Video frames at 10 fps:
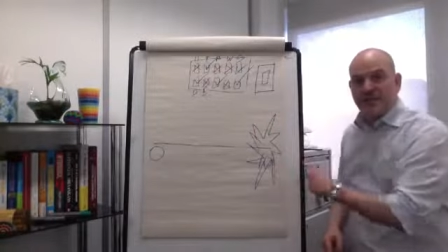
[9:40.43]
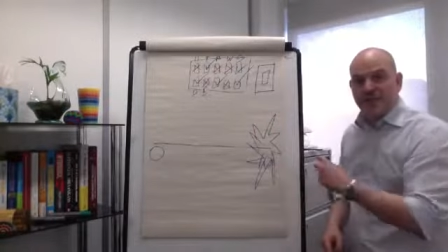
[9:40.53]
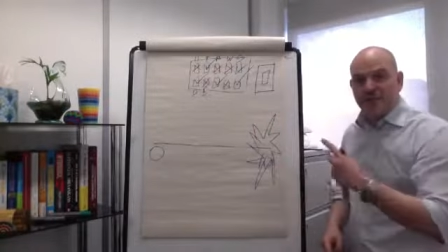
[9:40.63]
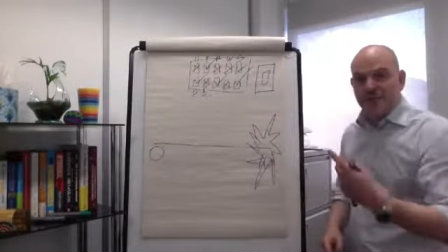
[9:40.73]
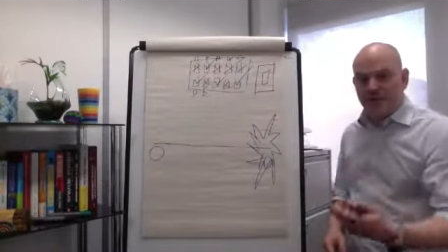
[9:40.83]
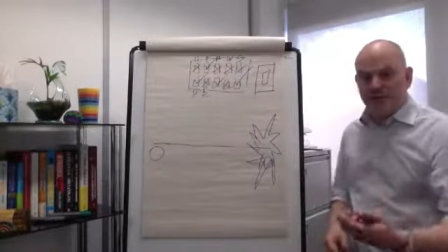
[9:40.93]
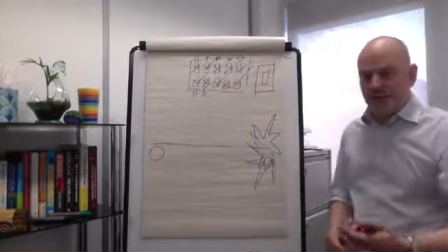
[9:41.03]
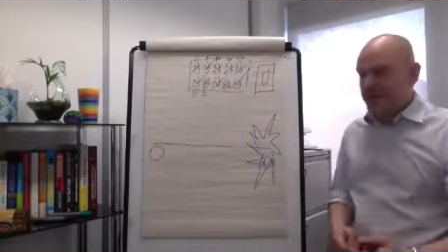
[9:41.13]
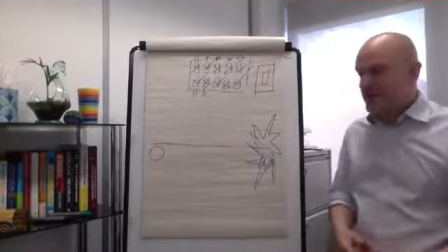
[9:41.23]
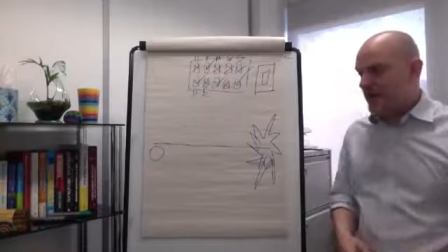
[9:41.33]
they're really
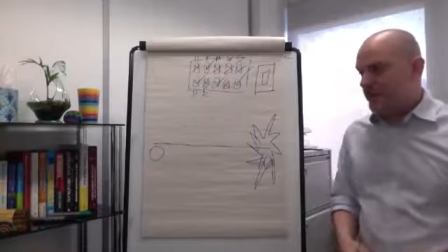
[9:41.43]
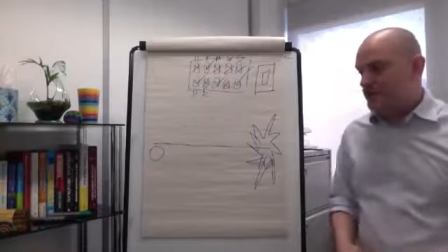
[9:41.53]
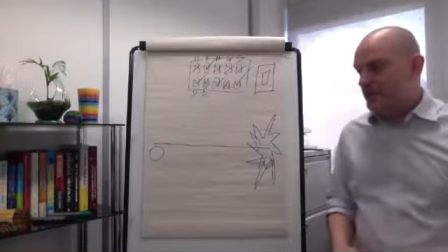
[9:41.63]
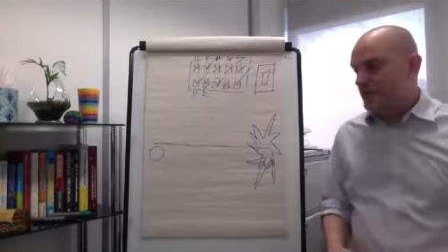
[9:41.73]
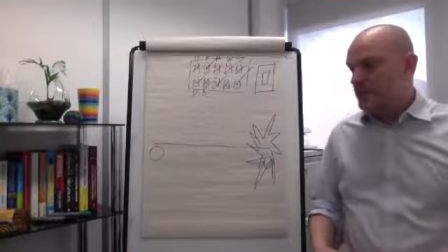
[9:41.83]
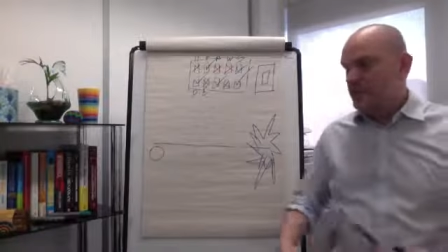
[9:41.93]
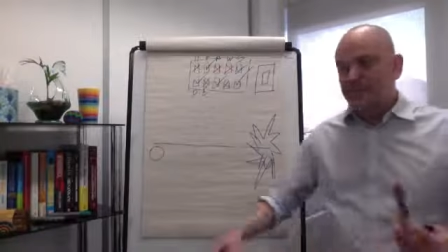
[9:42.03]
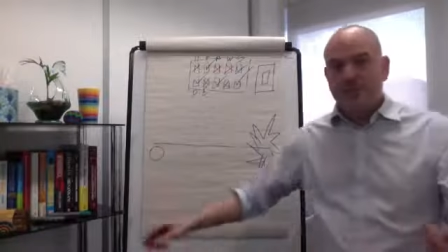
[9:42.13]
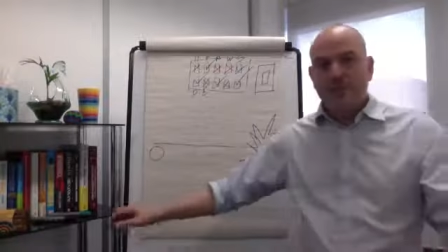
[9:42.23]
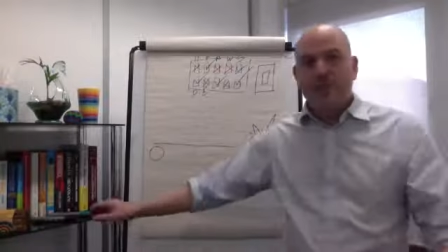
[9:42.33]
uncomfortable.
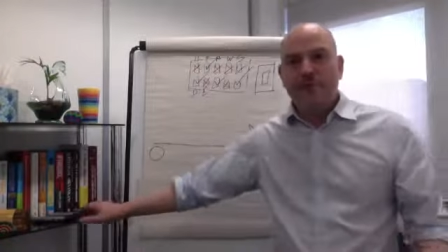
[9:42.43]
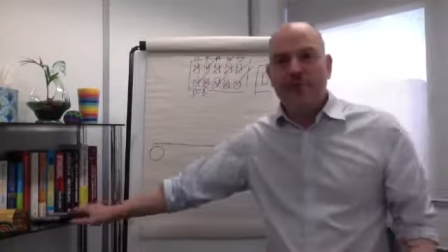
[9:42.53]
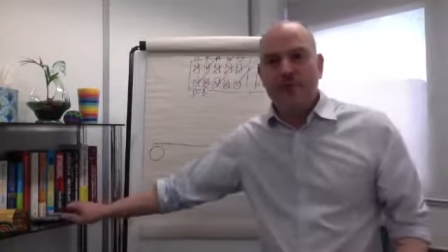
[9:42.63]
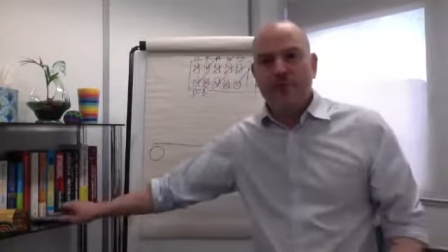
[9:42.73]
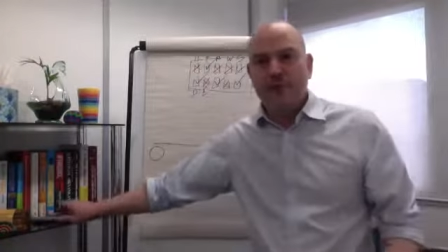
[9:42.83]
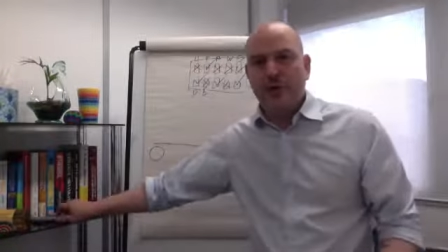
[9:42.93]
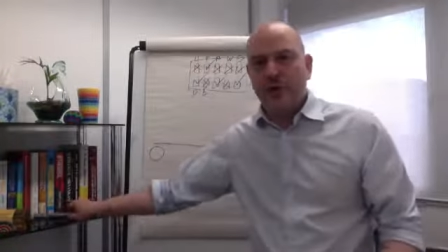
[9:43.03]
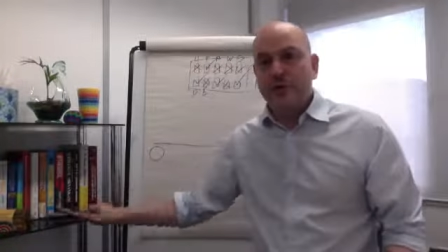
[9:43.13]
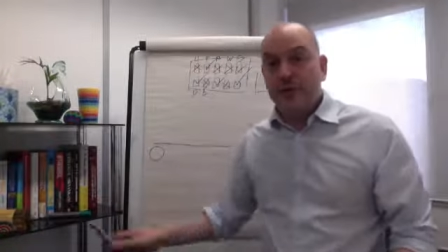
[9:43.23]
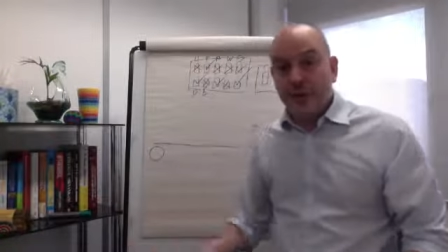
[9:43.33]
So what people try
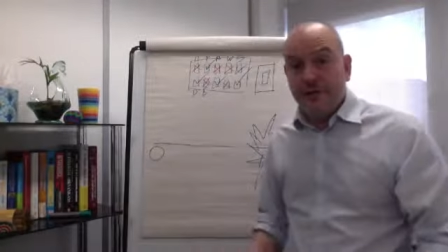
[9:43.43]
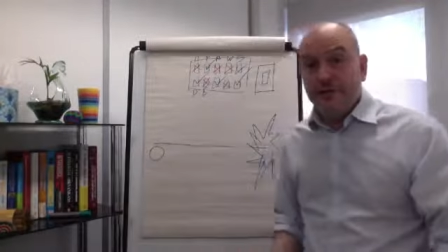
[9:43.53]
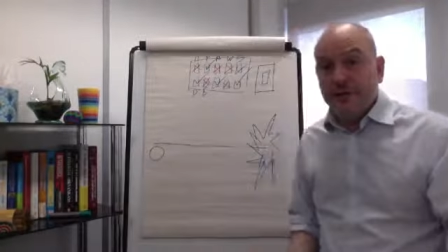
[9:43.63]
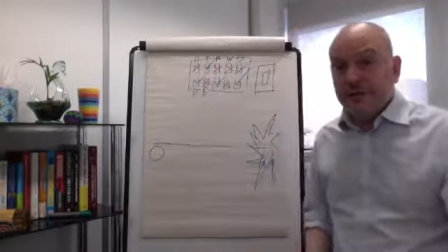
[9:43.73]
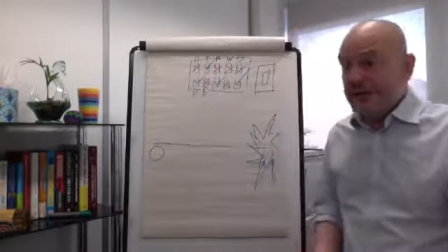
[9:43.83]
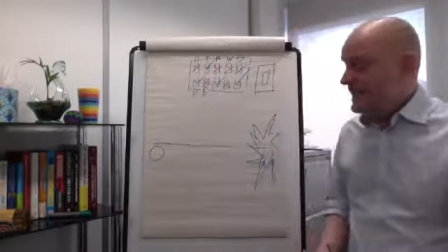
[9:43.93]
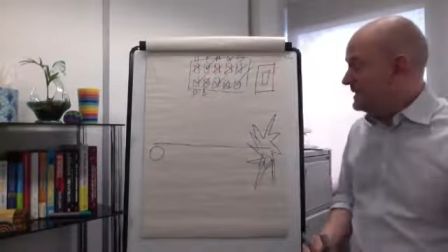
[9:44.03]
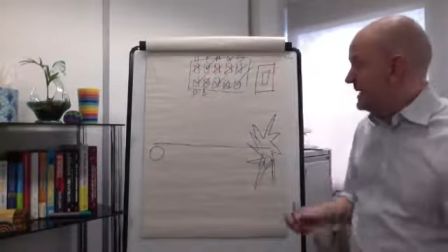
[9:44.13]
and do is